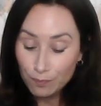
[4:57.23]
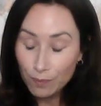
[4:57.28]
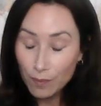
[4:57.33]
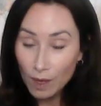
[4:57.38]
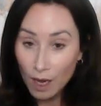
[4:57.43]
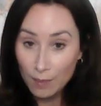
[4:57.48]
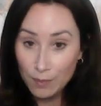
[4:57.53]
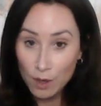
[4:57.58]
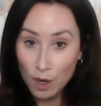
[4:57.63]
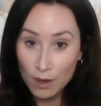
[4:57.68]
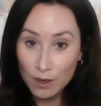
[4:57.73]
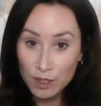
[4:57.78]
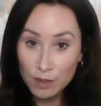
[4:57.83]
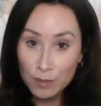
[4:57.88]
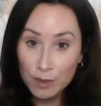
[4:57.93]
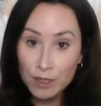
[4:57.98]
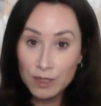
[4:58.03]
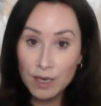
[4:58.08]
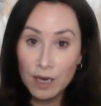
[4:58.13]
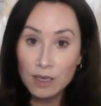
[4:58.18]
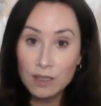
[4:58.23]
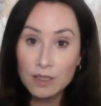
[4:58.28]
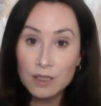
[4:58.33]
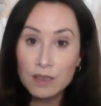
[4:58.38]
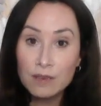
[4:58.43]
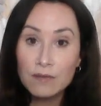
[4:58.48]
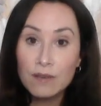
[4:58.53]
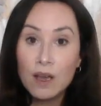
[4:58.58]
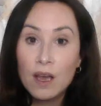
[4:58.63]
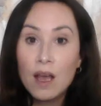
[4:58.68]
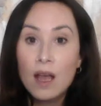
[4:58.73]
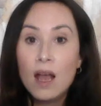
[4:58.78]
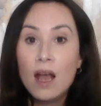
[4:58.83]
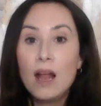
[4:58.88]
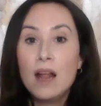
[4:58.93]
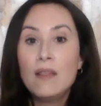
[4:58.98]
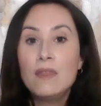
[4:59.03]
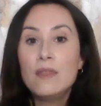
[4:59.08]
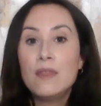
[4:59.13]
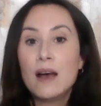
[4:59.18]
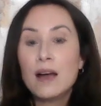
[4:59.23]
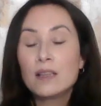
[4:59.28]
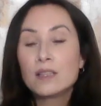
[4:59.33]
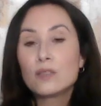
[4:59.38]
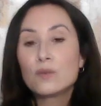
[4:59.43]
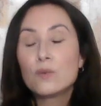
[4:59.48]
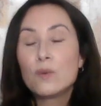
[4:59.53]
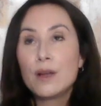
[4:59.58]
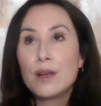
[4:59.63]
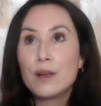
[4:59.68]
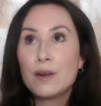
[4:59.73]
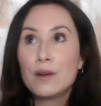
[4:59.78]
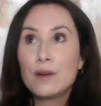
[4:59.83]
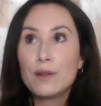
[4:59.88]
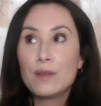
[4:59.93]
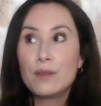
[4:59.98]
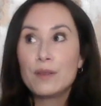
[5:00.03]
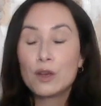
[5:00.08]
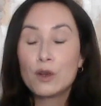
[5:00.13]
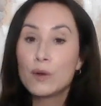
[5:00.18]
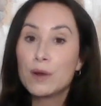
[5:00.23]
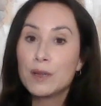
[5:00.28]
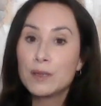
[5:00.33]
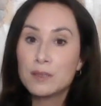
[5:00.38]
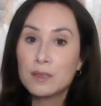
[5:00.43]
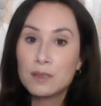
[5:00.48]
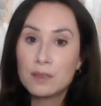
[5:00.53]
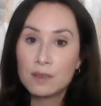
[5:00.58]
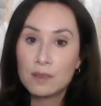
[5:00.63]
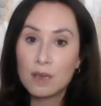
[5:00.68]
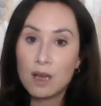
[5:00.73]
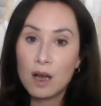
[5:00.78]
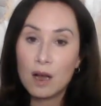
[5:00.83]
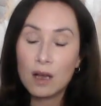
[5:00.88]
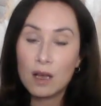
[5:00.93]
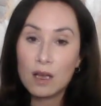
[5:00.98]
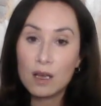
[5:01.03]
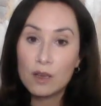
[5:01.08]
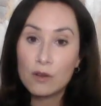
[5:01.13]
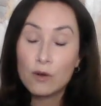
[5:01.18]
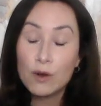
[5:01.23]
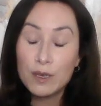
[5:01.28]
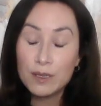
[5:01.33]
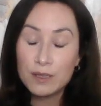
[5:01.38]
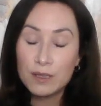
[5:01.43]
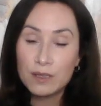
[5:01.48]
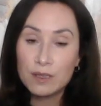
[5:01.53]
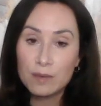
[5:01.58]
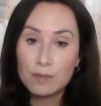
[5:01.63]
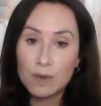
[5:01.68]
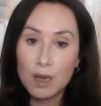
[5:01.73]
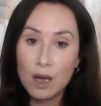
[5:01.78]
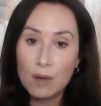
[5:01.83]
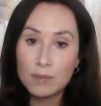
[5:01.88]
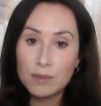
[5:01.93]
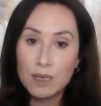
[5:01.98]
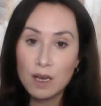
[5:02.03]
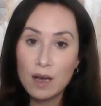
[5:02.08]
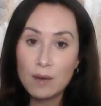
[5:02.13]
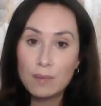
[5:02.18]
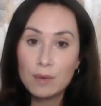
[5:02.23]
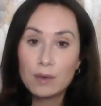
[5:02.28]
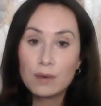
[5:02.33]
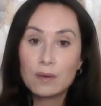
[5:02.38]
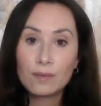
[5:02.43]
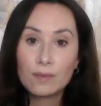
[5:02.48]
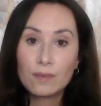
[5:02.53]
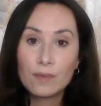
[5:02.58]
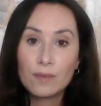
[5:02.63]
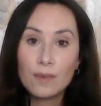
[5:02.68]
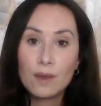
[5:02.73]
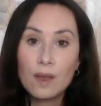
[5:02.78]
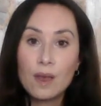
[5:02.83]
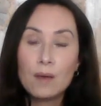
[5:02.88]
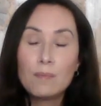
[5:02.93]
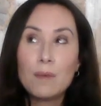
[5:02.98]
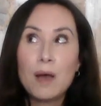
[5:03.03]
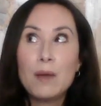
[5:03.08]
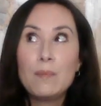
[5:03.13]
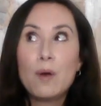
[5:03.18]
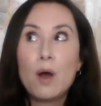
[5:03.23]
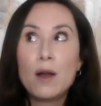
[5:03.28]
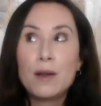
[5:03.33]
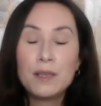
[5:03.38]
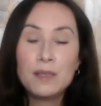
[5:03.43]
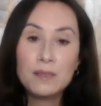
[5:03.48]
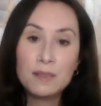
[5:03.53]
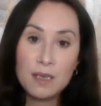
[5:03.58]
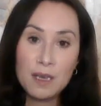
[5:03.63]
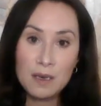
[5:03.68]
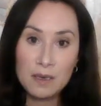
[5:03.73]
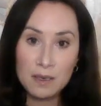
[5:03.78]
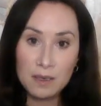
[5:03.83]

I'm not as productive, and that's where the criticism co- criticism comes up. My body's saying it